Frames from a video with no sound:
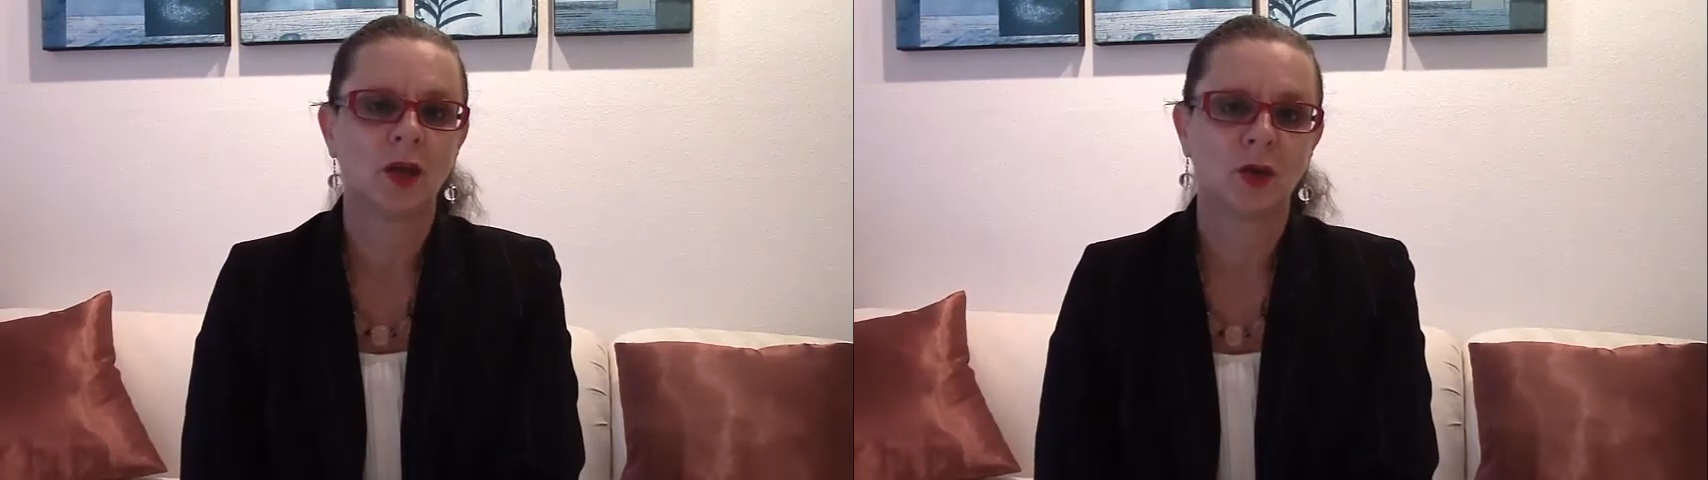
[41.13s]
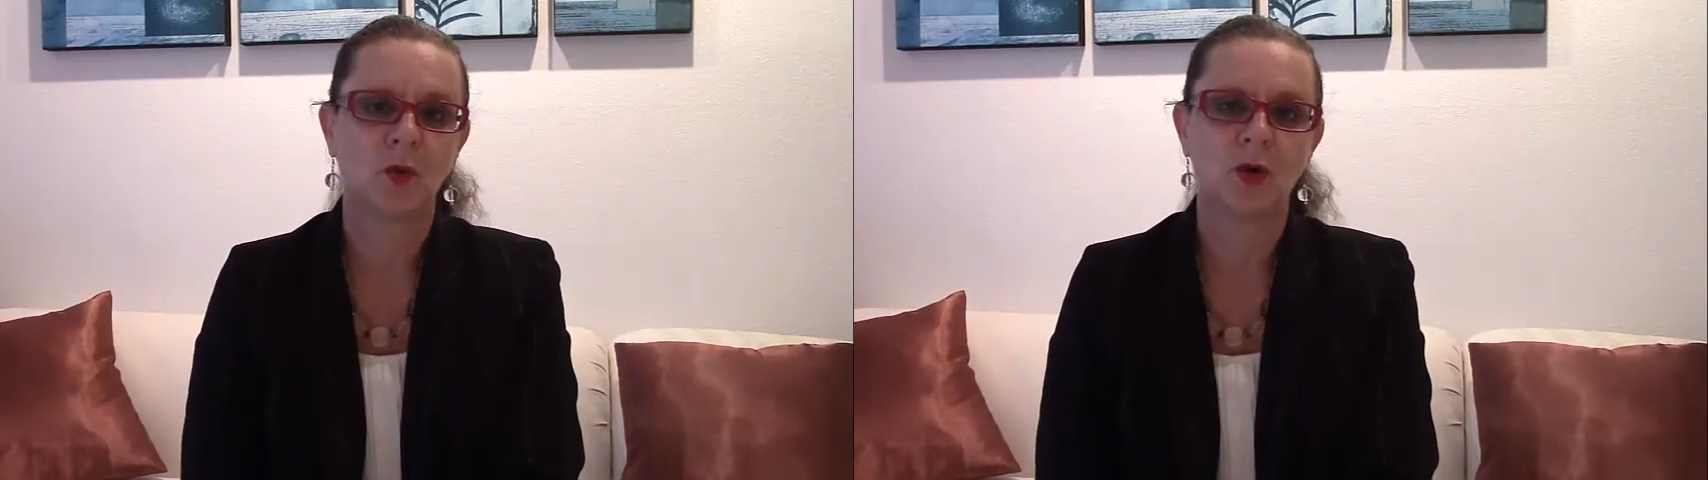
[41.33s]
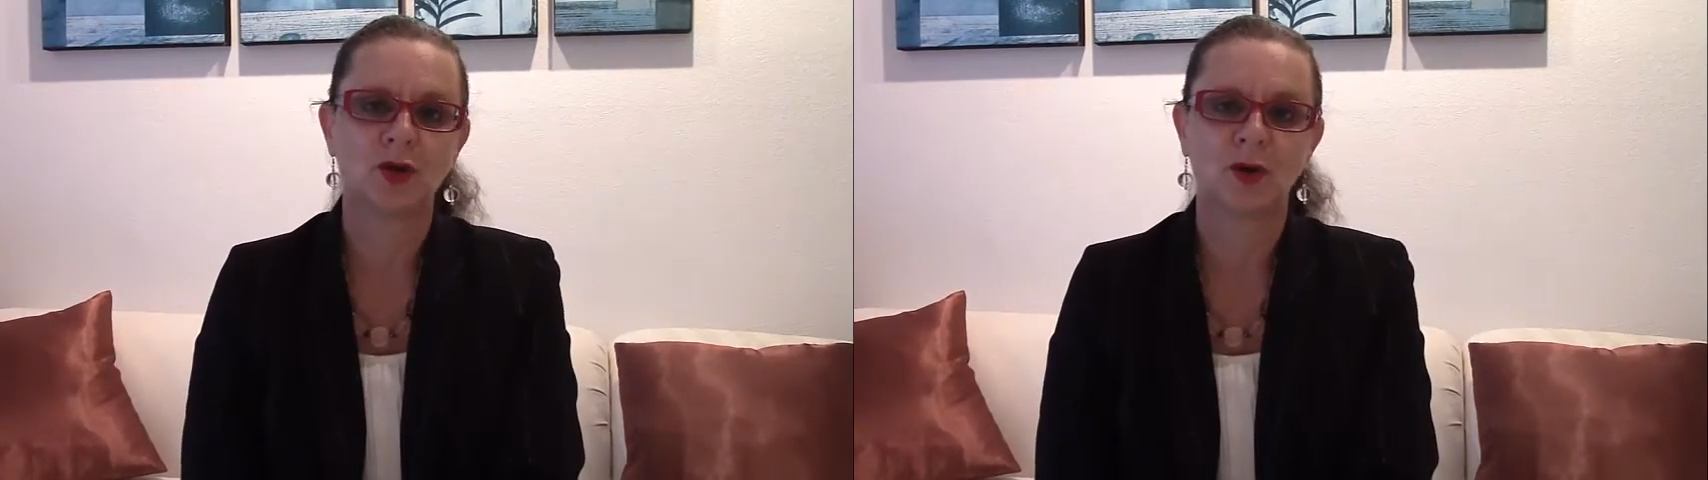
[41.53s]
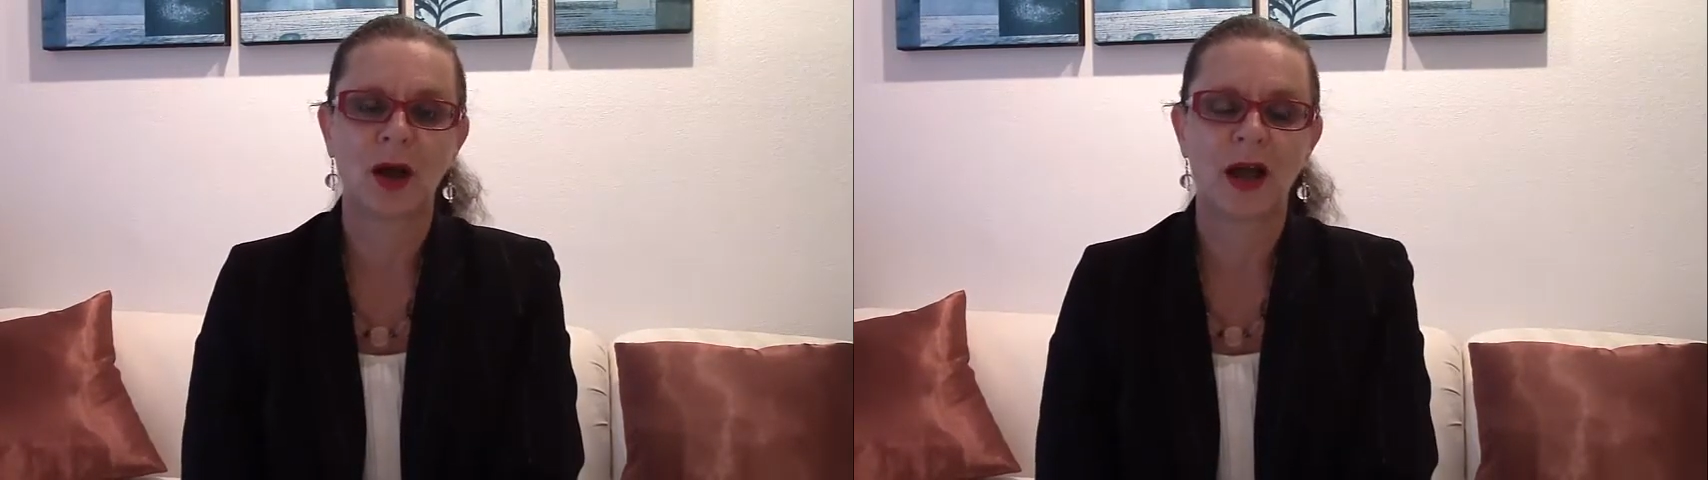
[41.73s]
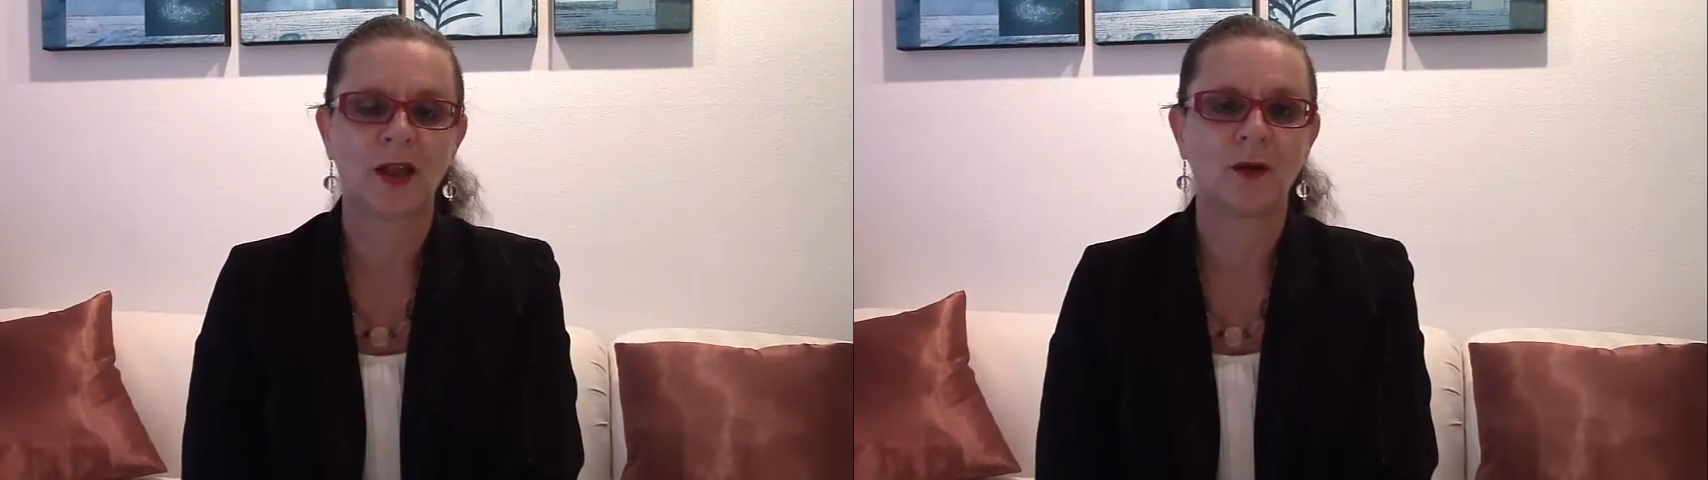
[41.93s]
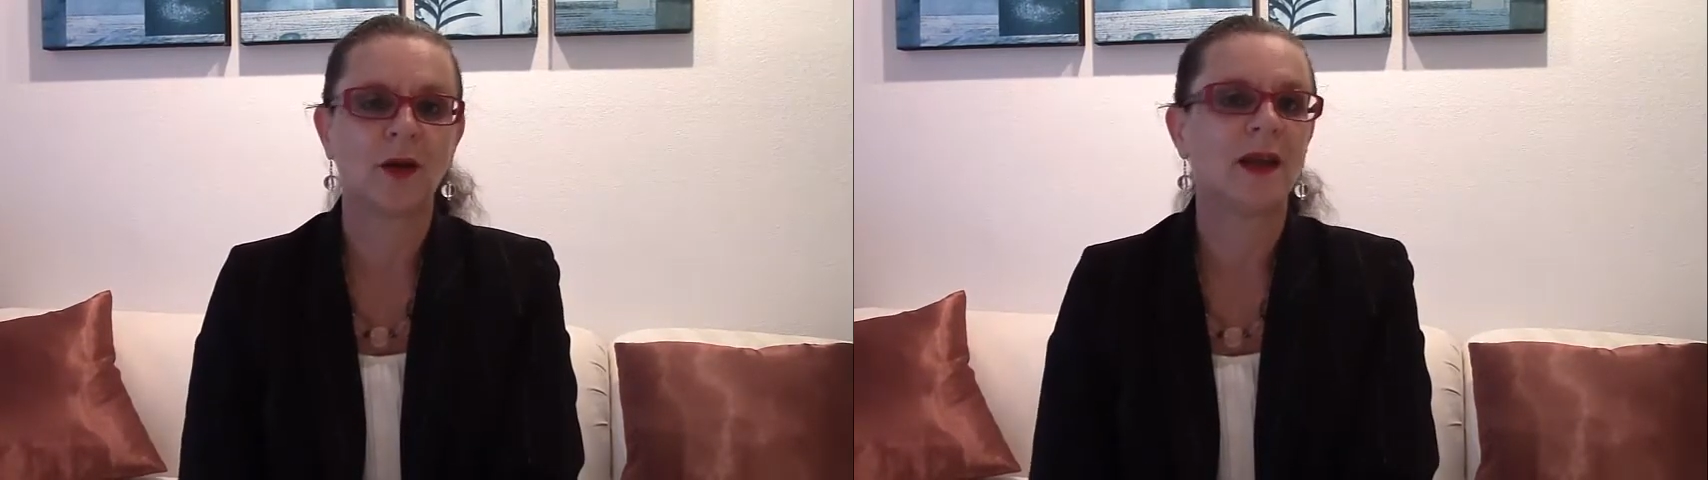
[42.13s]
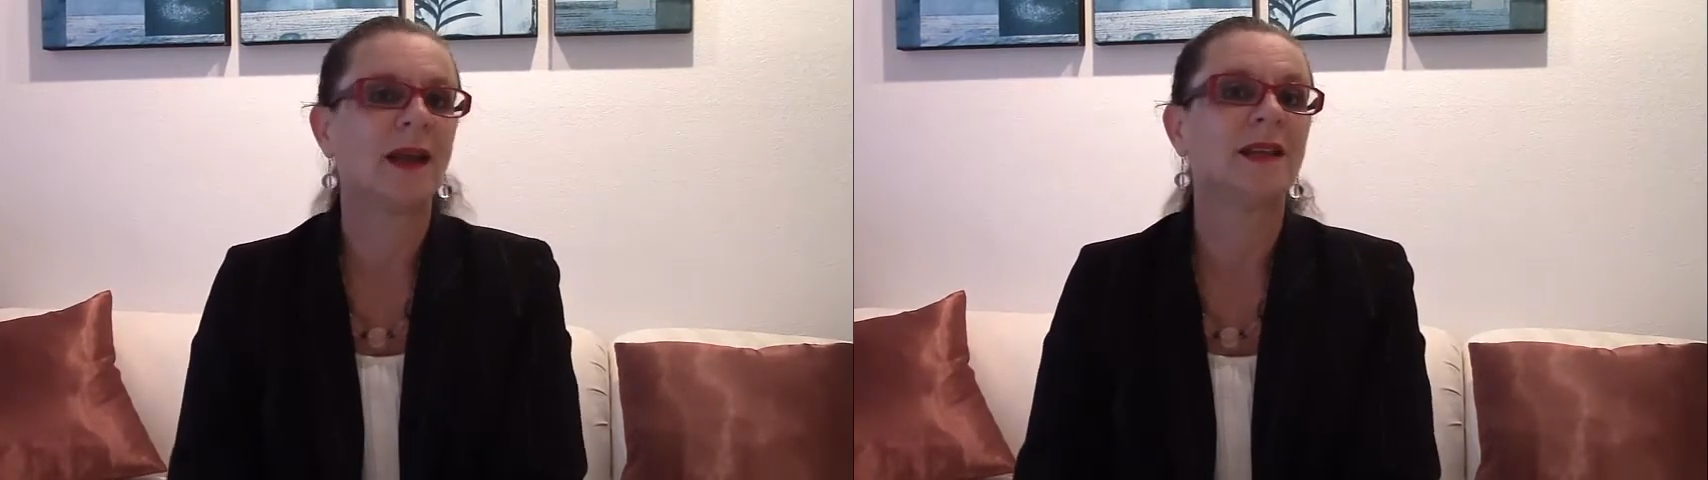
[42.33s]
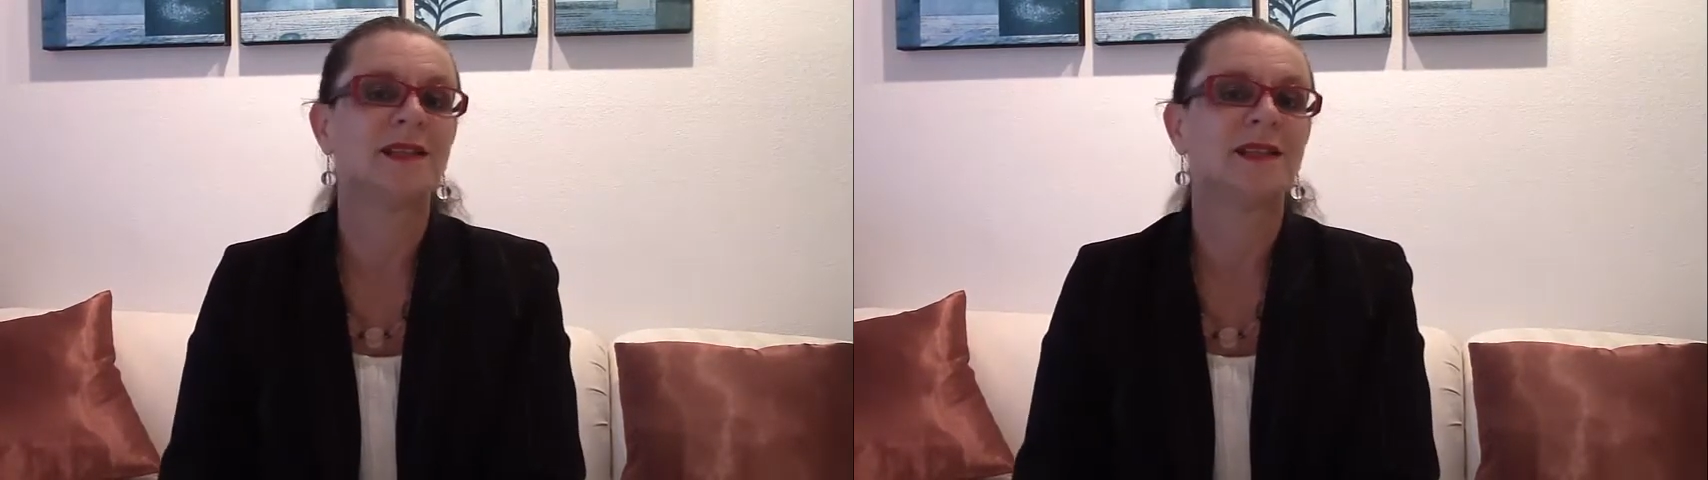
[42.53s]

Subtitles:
you want to hire, and I